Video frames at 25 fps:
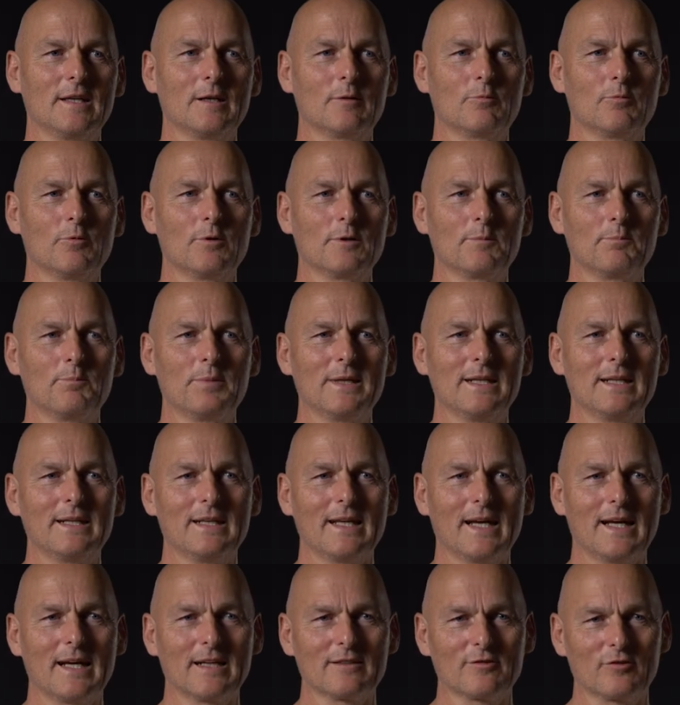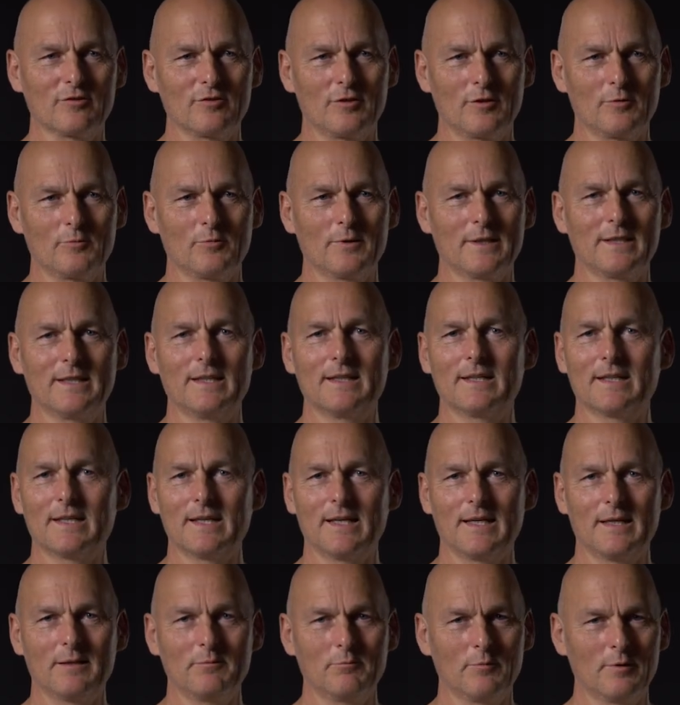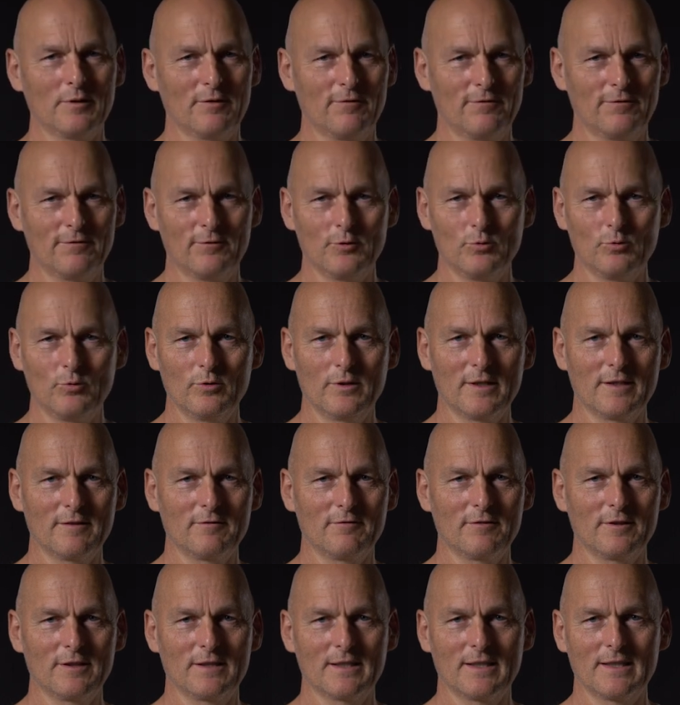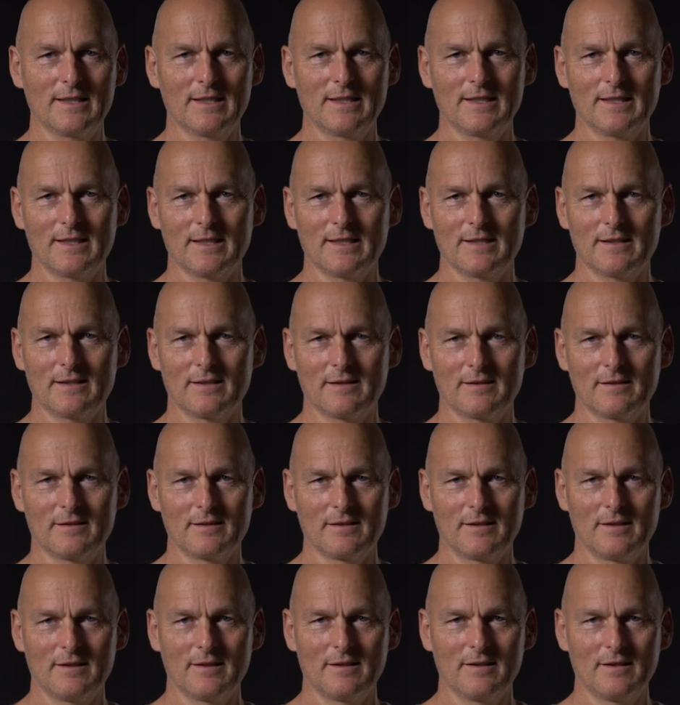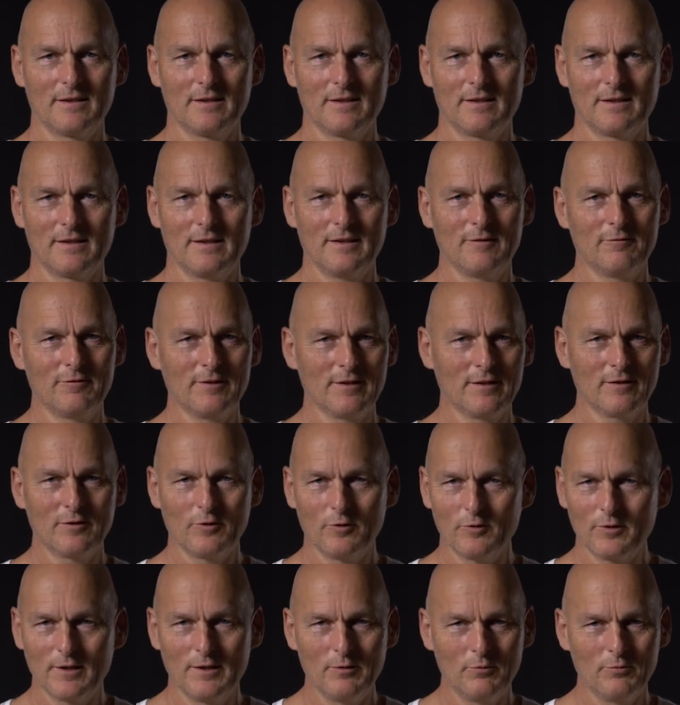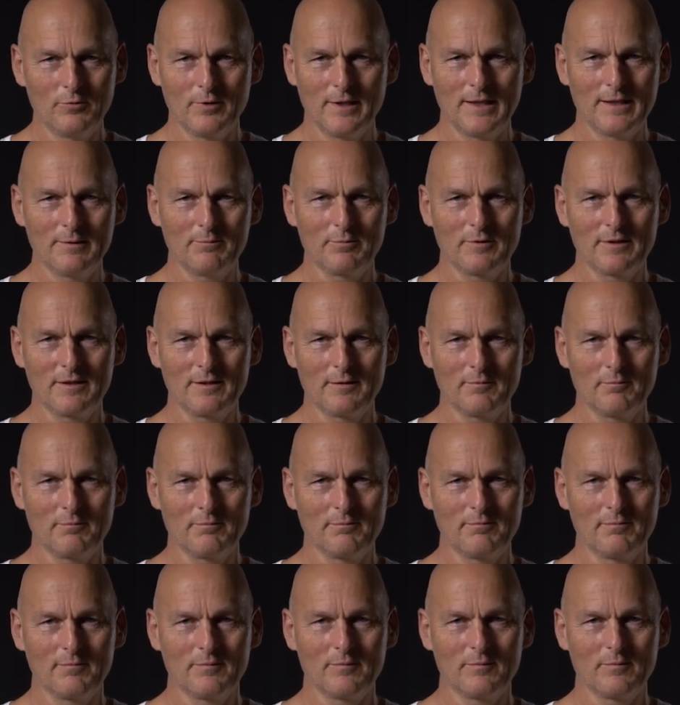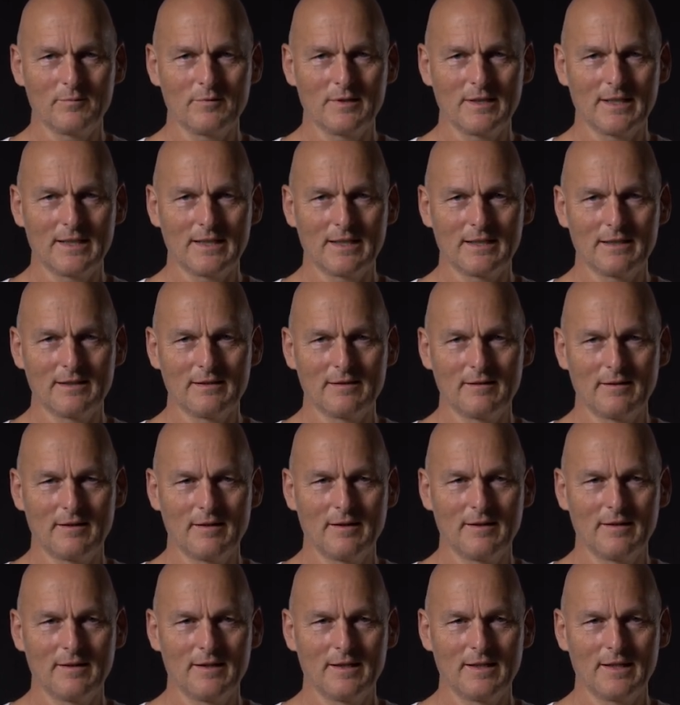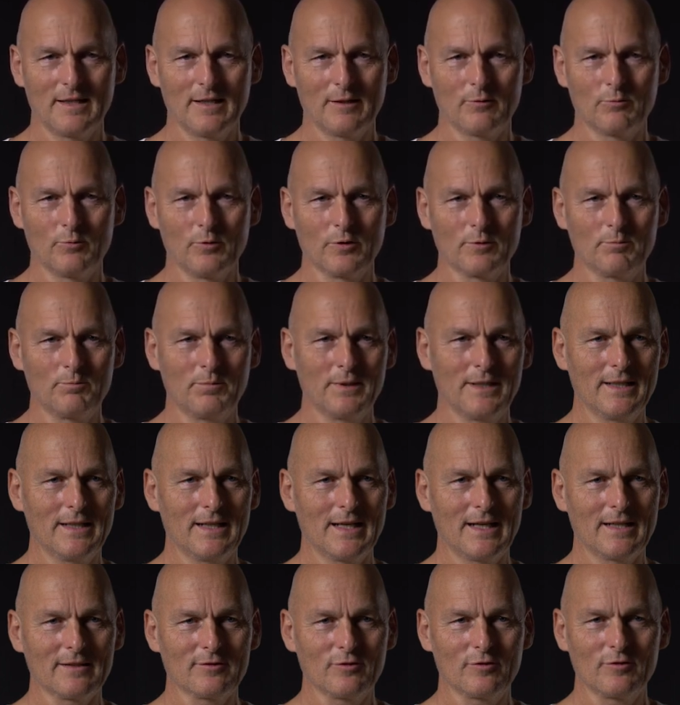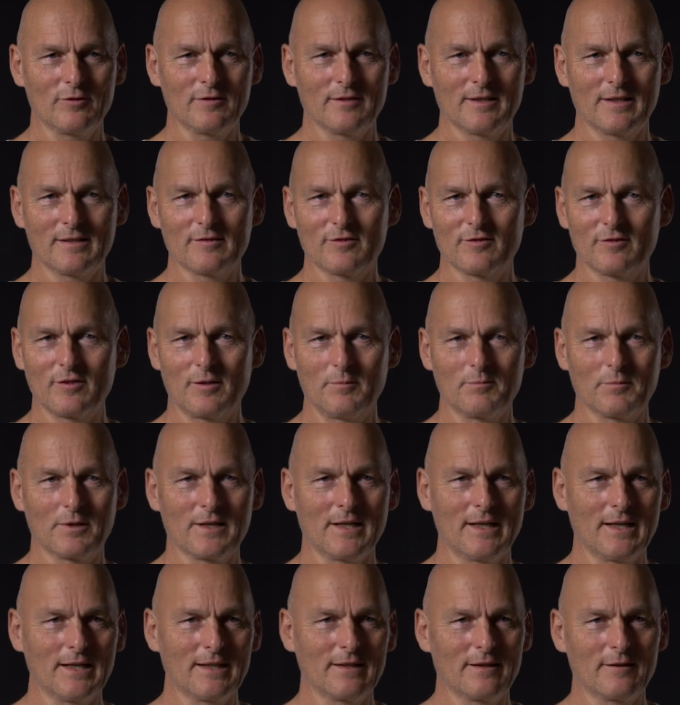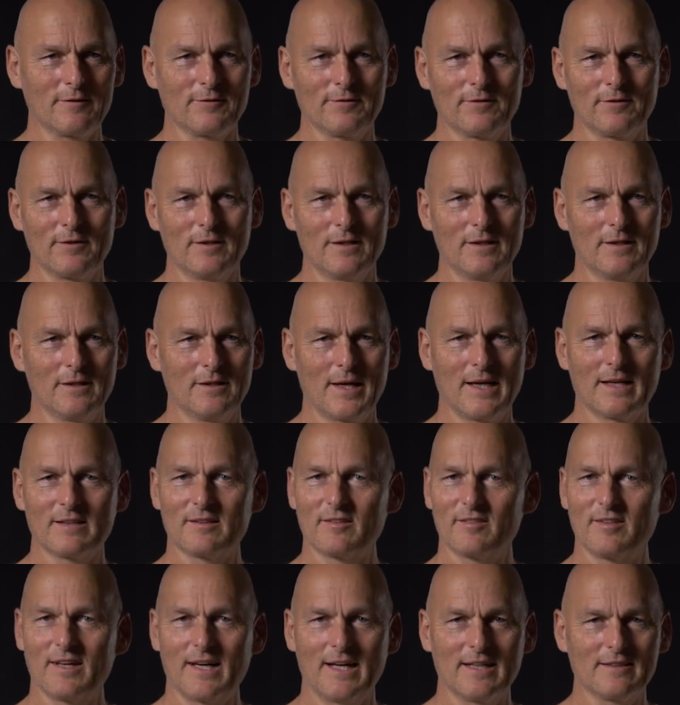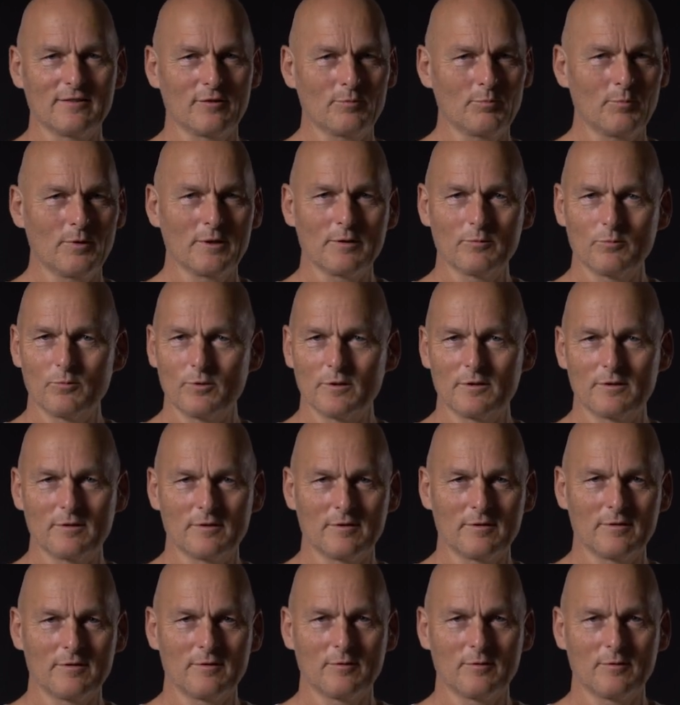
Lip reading: it would be natural when he came with food every day, and even though he raped them, then it would be natural that some kind of attachment would